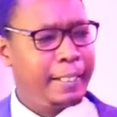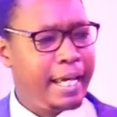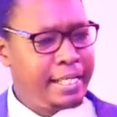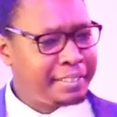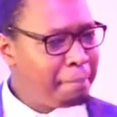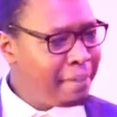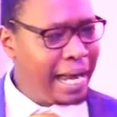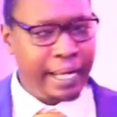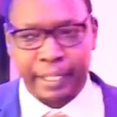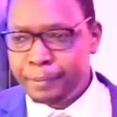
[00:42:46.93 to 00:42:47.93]
He's a
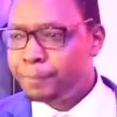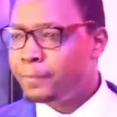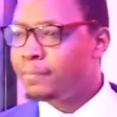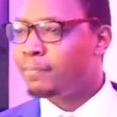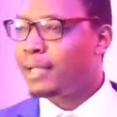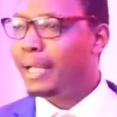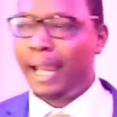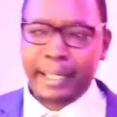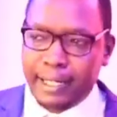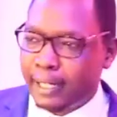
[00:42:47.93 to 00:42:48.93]
man
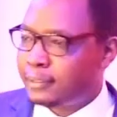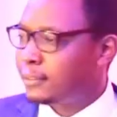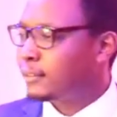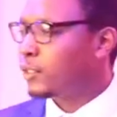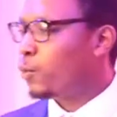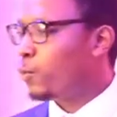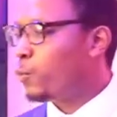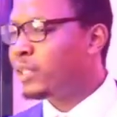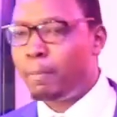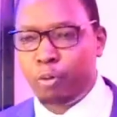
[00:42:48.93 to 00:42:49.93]
like us,
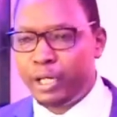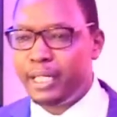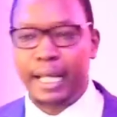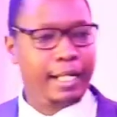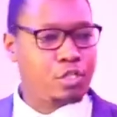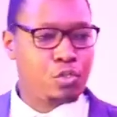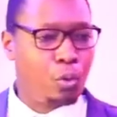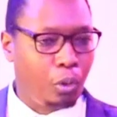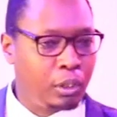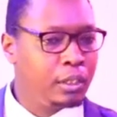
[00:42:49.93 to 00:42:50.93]
with a body and a
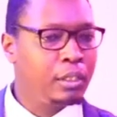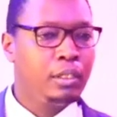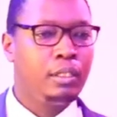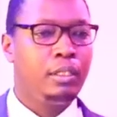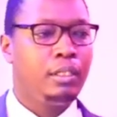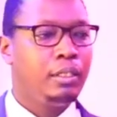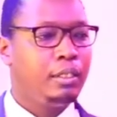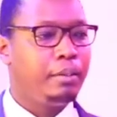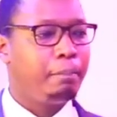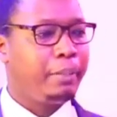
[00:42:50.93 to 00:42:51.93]
soul,
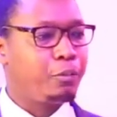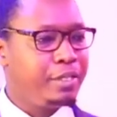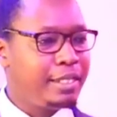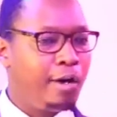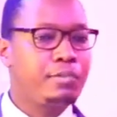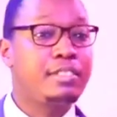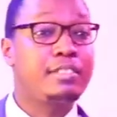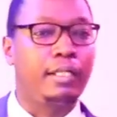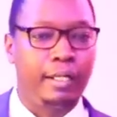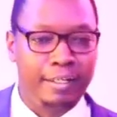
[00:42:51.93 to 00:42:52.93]
but without
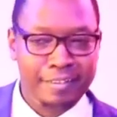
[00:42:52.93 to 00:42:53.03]
sin.